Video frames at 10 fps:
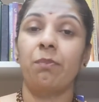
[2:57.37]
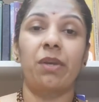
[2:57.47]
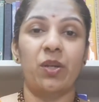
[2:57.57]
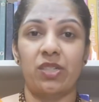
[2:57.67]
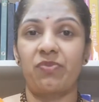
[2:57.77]

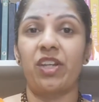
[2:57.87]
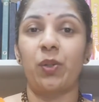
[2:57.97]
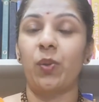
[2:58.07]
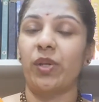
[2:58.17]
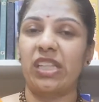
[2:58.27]
because we
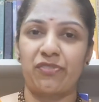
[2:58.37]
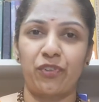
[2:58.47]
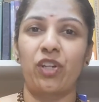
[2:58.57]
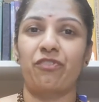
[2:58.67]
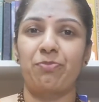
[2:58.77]
know it's
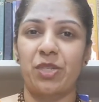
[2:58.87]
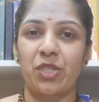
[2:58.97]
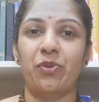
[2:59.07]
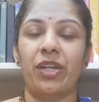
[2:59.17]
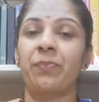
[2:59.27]
full of
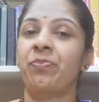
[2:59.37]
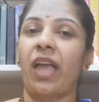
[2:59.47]
misery